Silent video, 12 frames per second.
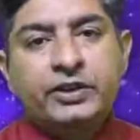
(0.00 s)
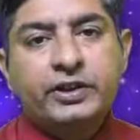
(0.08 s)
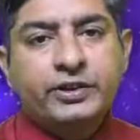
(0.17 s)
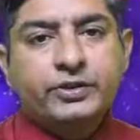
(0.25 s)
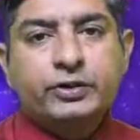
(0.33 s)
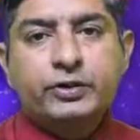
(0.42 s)
see
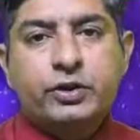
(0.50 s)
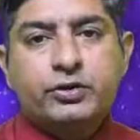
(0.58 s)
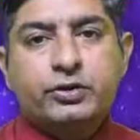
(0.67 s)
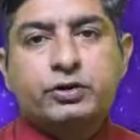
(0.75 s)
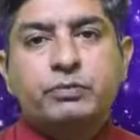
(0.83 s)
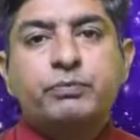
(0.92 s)
the
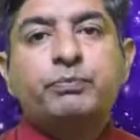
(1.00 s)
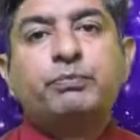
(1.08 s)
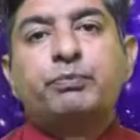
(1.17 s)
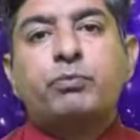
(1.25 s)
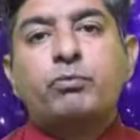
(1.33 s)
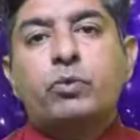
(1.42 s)
institution
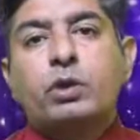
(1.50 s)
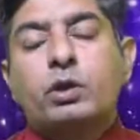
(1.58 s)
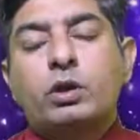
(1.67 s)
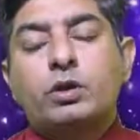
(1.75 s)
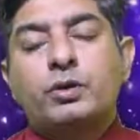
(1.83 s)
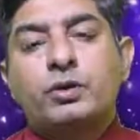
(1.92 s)

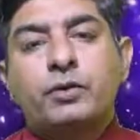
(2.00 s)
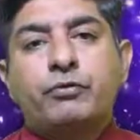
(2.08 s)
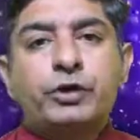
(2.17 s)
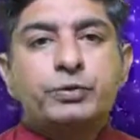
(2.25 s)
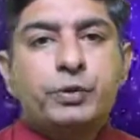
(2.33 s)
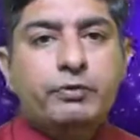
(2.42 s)

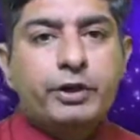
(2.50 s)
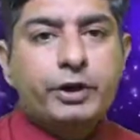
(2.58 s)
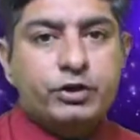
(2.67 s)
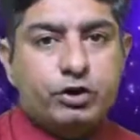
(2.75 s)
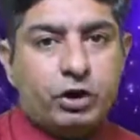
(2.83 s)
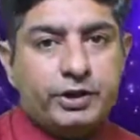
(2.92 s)
which
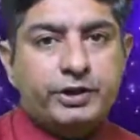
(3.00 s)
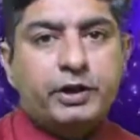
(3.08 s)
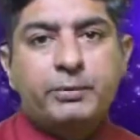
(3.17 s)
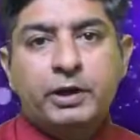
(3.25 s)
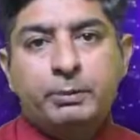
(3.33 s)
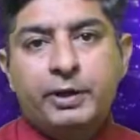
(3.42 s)
provides
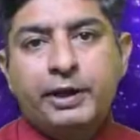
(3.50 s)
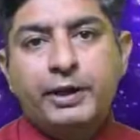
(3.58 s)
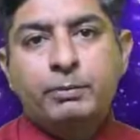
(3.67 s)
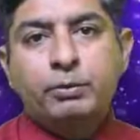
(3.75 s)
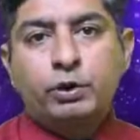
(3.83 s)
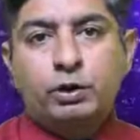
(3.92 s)
short-term and
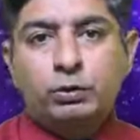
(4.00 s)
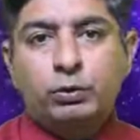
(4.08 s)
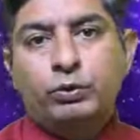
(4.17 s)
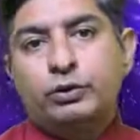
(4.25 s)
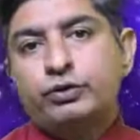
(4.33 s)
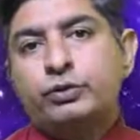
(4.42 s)
medium-term
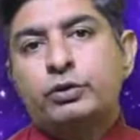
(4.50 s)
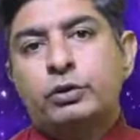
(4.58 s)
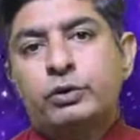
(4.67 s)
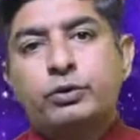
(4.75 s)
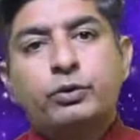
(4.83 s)
loans to the